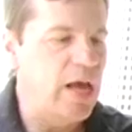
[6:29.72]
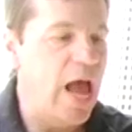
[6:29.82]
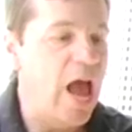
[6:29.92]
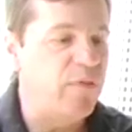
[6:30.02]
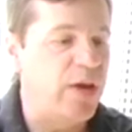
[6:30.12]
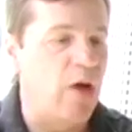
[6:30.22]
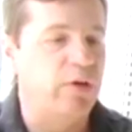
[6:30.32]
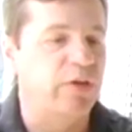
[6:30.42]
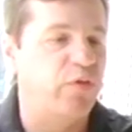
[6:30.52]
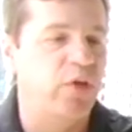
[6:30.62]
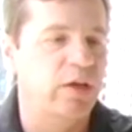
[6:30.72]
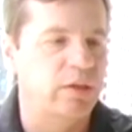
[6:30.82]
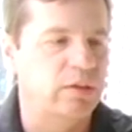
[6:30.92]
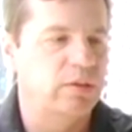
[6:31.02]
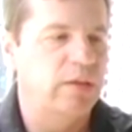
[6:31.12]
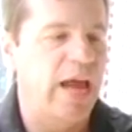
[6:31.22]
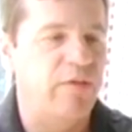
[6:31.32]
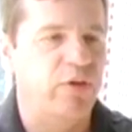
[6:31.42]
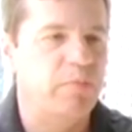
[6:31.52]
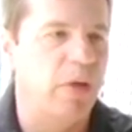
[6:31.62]
a half an hour to fill
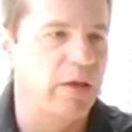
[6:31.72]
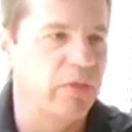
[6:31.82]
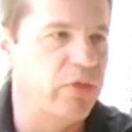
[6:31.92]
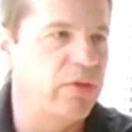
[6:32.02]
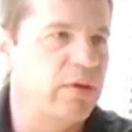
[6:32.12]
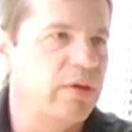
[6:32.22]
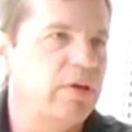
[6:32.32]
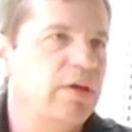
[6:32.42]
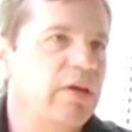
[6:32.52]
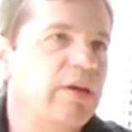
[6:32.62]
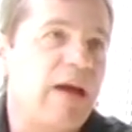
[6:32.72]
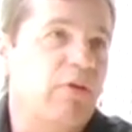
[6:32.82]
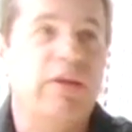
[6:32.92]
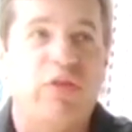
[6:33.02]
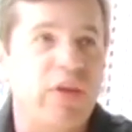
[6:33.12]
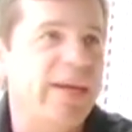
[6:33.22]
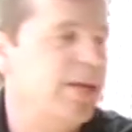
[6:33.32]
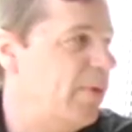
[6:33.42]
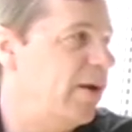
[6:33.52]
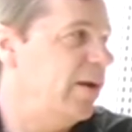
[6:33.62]
every month, you're not really
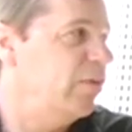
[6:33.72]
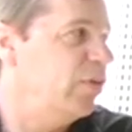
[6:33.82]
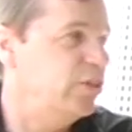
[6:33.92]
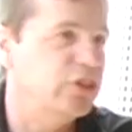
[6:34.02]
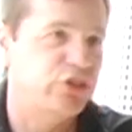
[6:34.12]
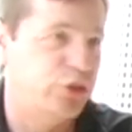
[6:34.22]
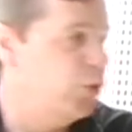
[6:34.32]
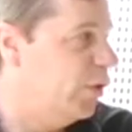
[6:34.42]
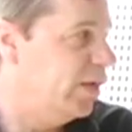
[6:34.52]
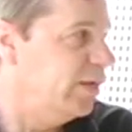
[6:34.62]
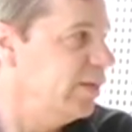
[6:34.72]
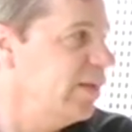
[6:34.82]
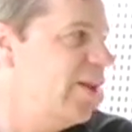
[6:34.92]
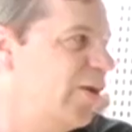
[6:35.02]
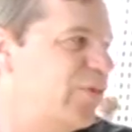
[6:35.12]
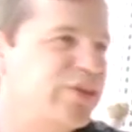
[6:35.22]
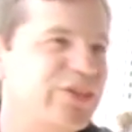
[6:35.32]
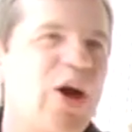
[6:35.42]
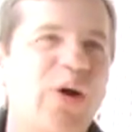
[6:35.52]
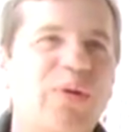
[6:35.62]
thinking about anything. You're just doing. You know,
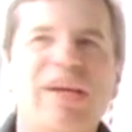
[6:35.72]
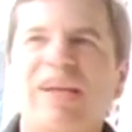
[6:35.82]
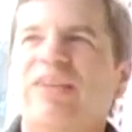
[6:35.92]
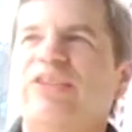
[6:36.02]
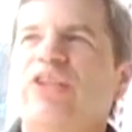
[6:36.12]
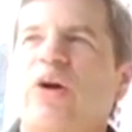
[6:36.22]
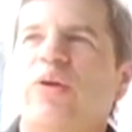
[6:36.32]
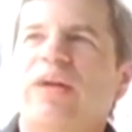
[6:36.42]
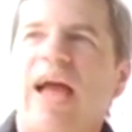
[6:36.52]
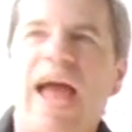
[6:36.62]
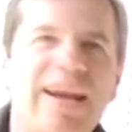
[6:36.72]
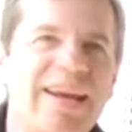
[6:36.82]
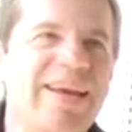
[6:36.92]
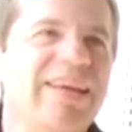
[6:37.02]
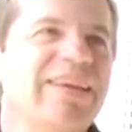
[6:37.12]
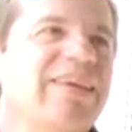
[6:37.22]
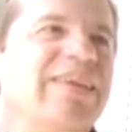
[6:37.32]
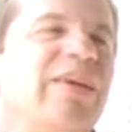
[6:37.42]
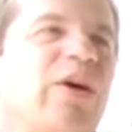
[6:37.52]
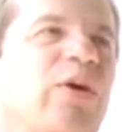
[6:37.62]
there's no editing.
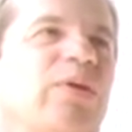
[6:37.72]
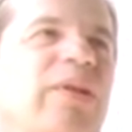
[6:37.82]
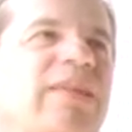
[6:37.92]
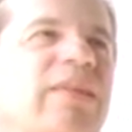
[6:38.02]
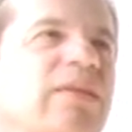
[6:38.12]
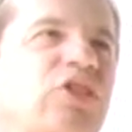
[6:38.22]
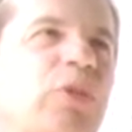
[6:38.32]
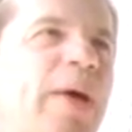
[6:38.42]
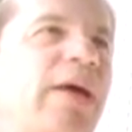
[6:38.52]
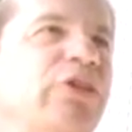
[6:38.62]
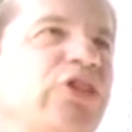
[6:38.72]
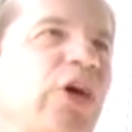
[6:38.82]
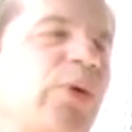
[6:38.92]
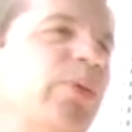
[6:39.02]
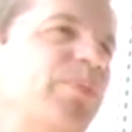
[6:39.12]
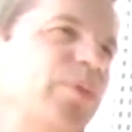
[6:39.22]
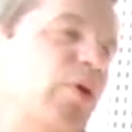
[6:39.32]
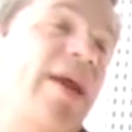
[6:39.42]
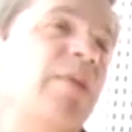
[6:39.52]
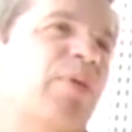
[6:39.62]
You know, like Chappelle's show
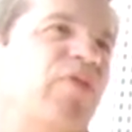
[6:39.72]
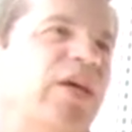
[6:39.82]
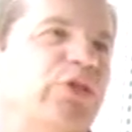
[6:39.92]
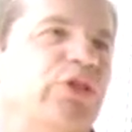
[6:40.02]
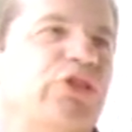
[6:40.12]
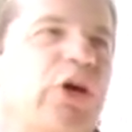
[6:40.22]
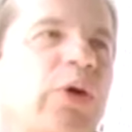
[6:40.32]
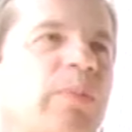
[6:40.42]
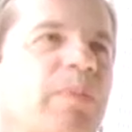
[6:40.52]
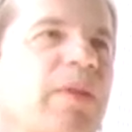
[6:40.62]
or any professional show